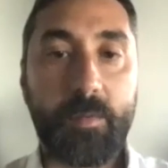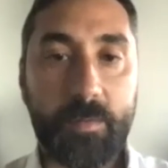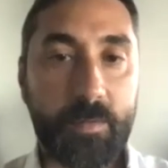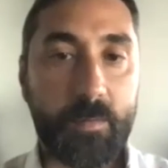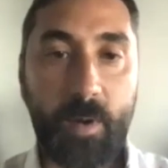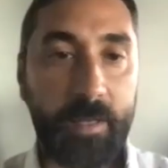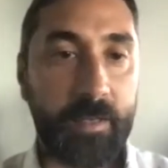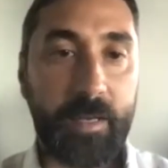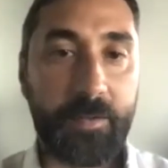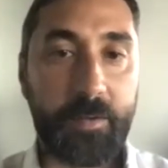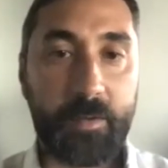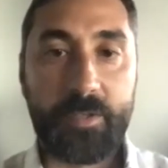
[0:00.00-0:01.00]
sauce, right?
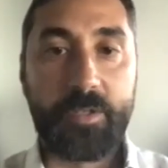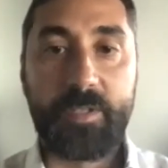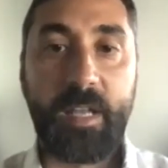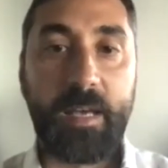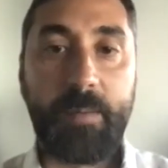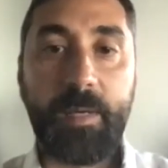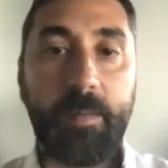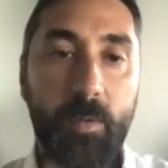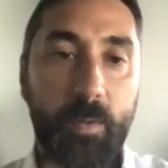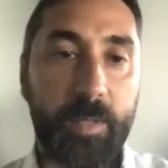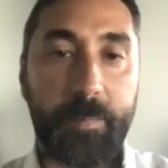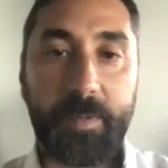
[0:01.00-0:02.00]
Like, there's just like people
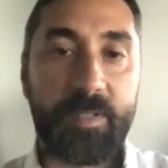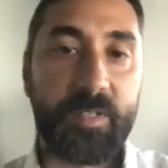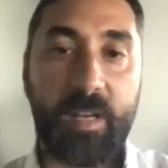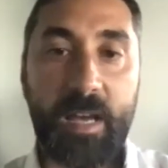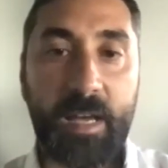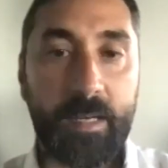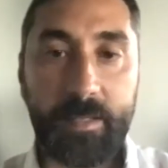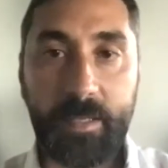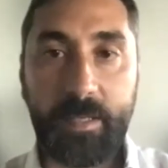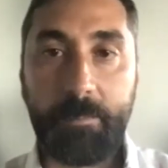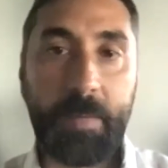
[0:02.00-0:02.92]
with personality,